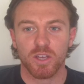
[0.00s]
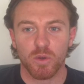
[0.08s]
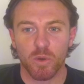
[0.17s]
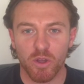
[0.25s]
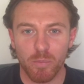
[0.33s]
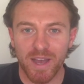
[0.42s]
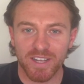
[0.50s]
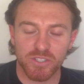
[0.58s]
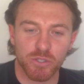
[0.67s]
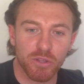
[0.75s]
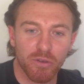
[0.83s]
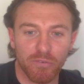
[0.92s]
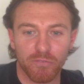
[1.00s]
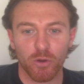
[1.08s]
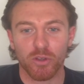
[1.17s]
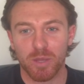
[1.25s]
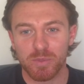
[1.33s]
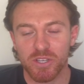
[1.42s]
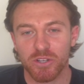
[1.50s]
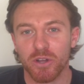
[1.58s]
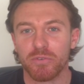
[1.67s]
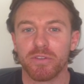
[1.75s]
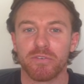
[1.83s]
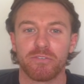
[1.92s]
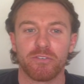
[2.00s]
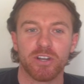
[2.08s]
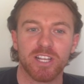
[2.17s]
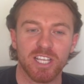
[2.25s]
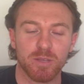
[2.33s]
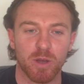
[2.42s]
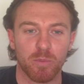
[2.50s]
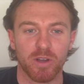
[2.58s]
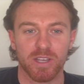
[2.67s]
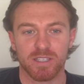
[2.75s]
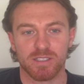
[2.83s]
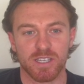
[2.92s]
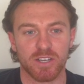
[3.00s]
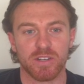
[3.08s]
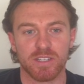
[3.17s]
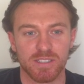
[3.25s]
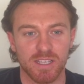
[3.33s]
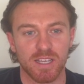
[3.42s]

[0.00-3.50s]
Welcome back to the fourth episode of the free email marketing series.